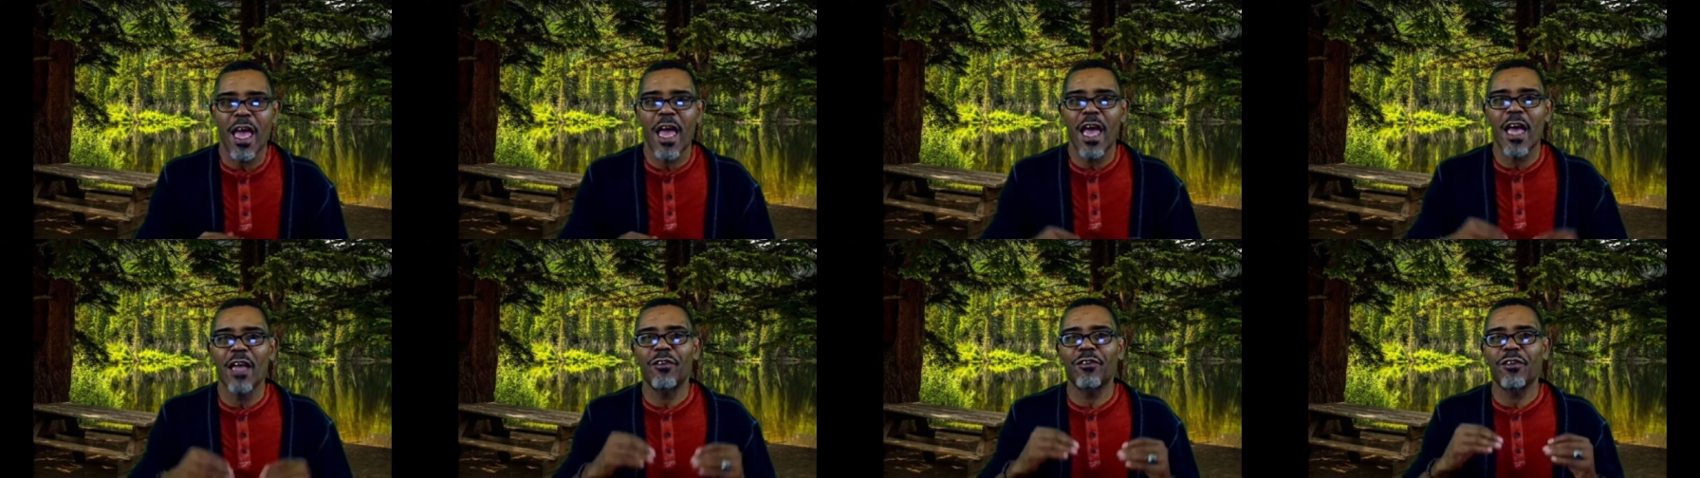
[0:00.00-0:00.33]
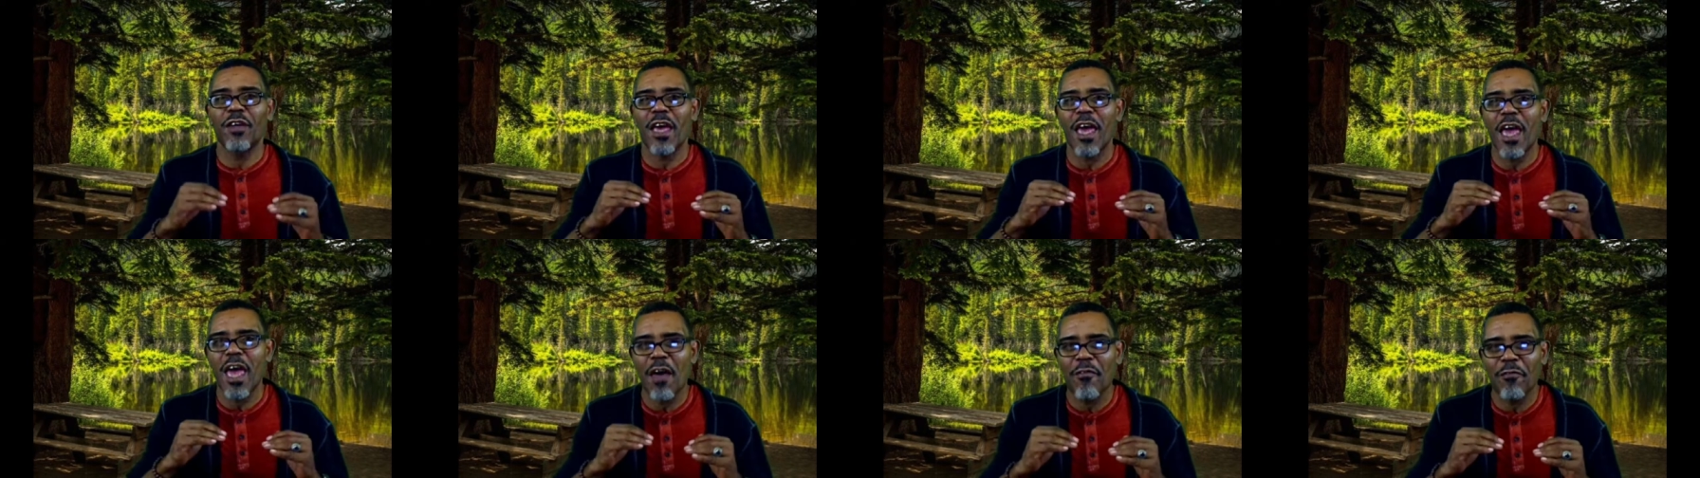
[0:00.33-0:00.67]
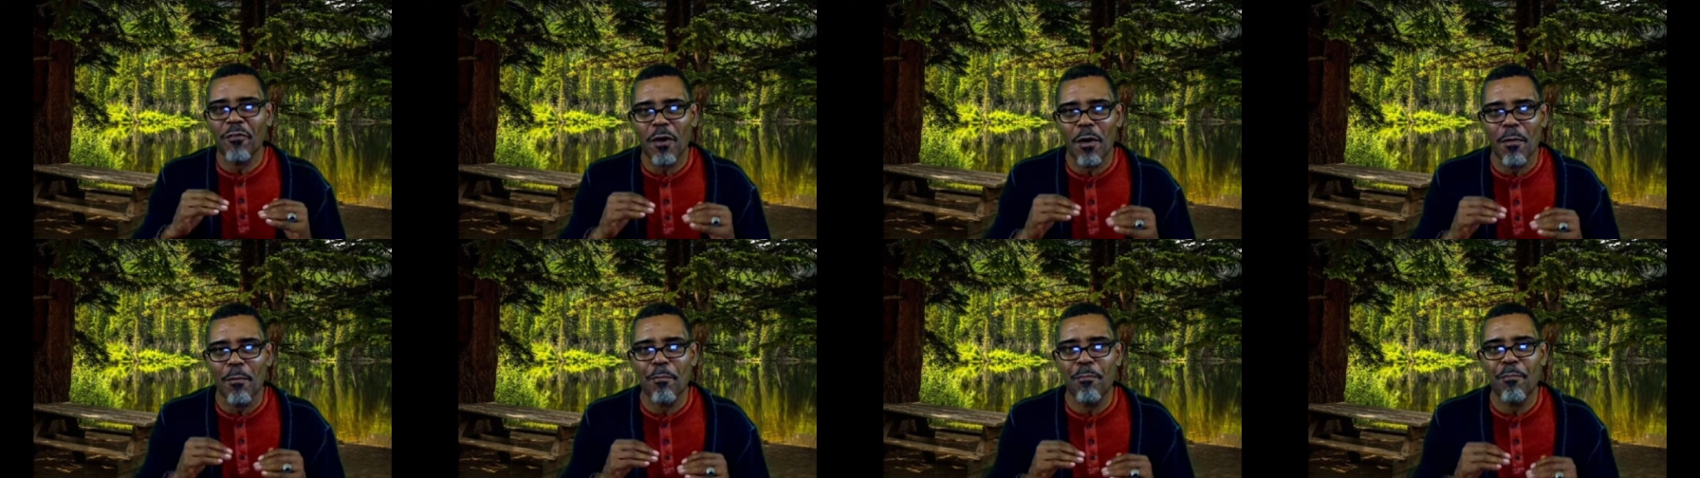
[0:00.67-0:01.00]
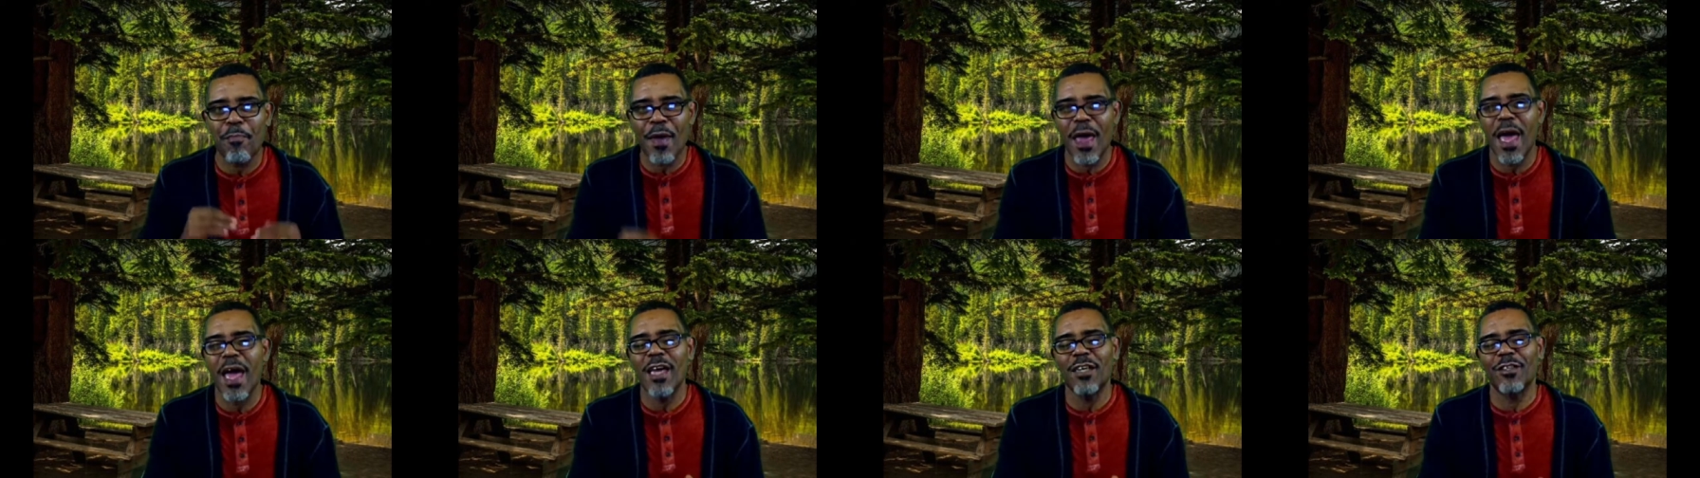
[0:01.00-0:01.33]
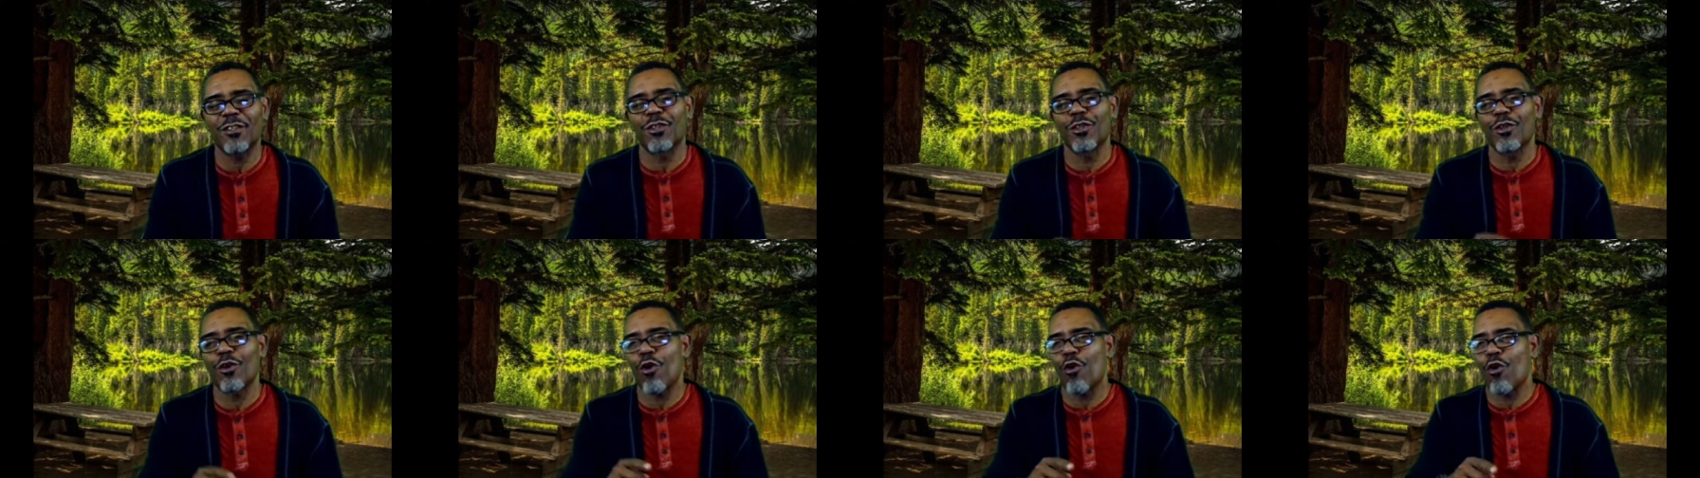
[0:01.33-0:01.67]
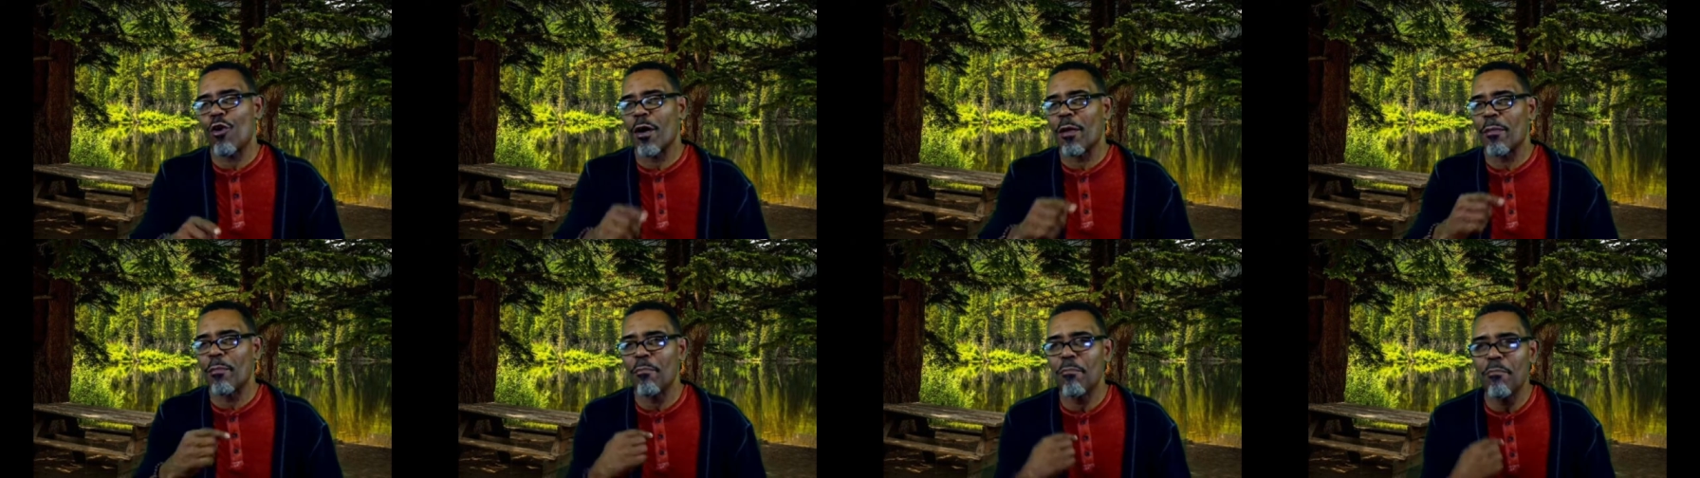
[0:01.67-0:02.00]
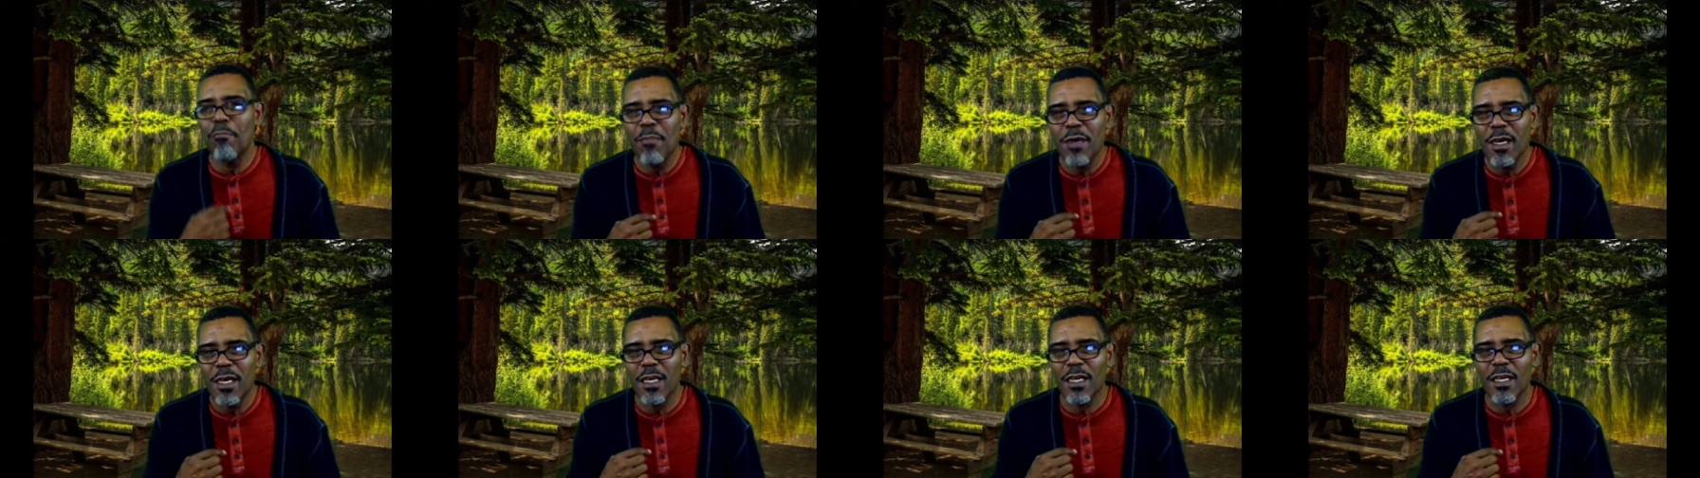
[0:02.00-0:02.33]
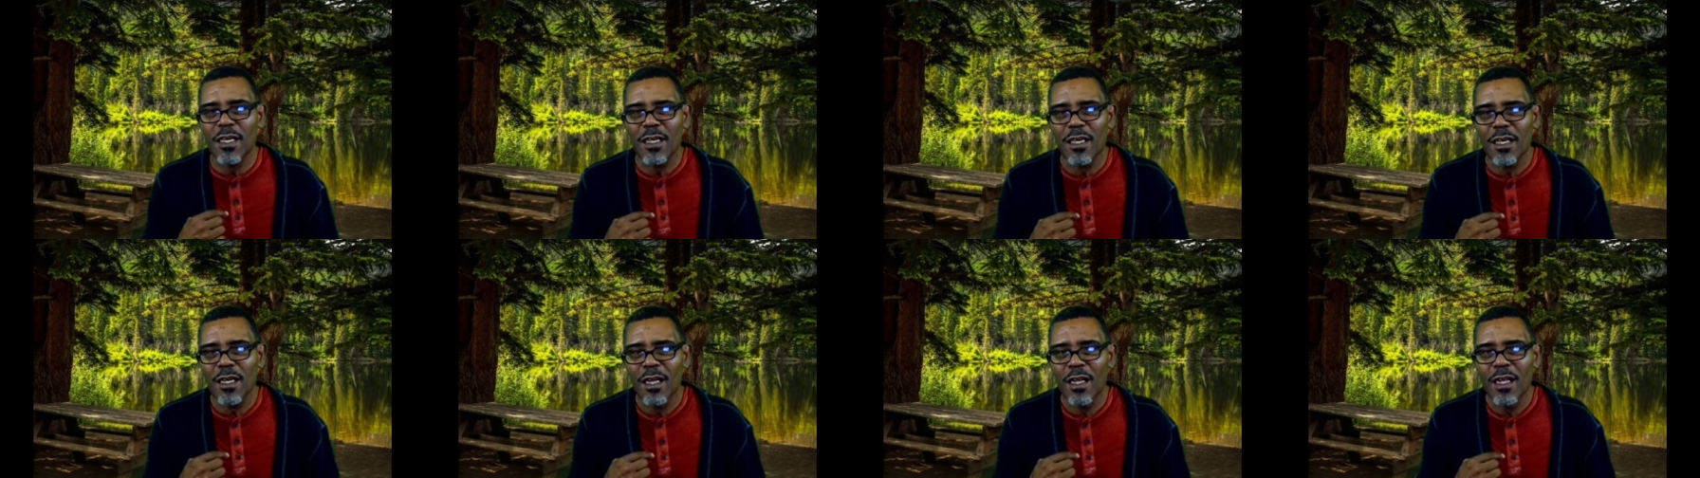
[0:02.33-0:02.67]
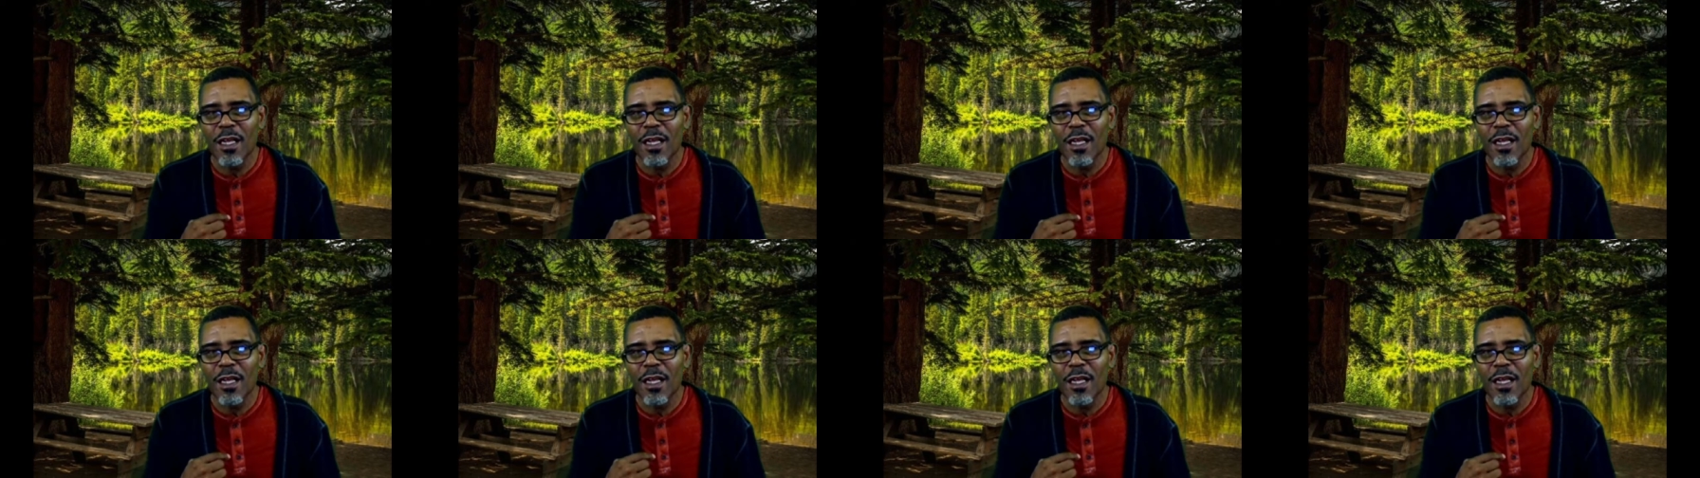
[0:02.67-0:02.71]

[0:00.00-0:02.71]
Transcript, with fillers: and to have compassion on me,